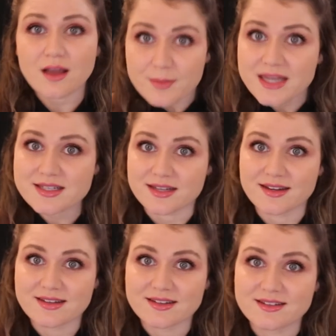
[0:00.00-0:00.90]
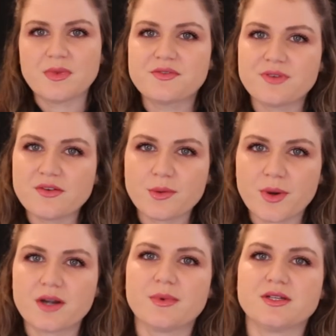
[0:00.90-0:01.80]
Amazing. My favorite
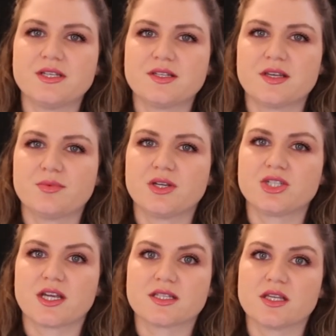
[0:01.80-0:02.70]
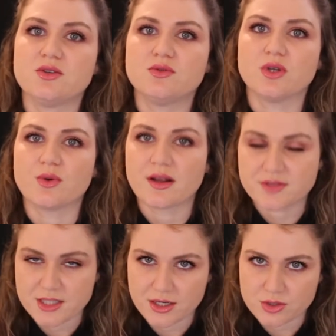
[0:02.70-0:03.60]
part about TSA PreCheck is that you don't have
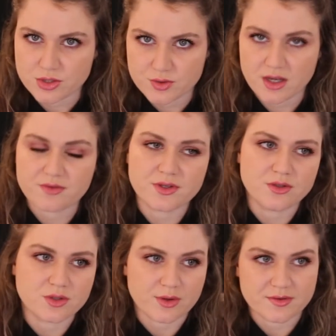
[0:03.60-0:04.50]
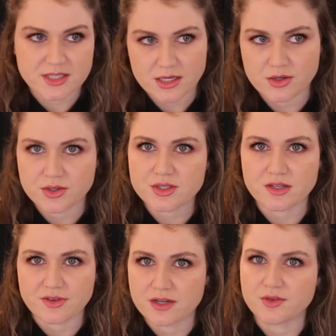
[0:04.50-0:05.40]
to take your shoes off and you don't have to take
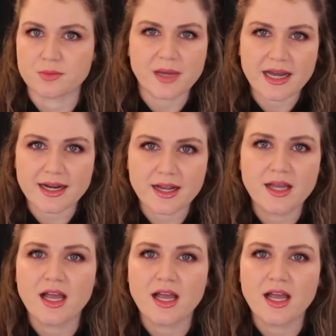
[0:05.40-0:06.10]
stuff out of your bag.